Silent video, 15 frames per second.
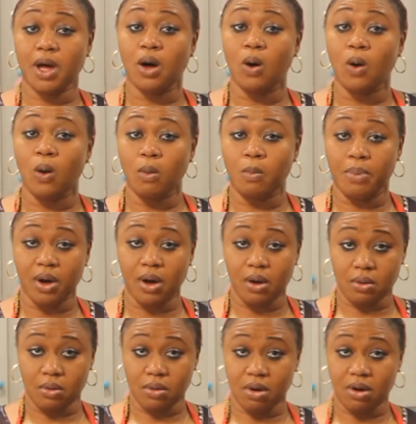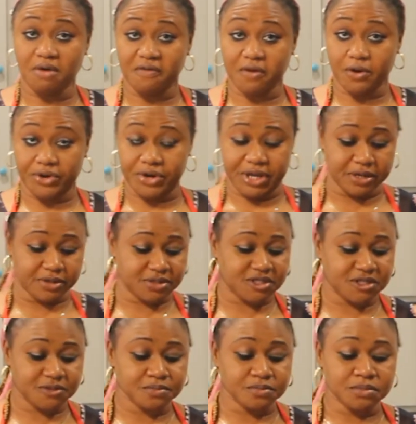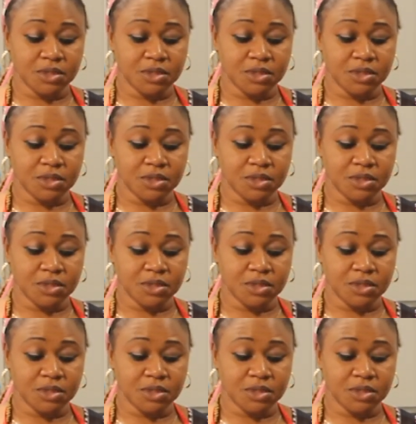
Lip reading: a whole bowl of onions,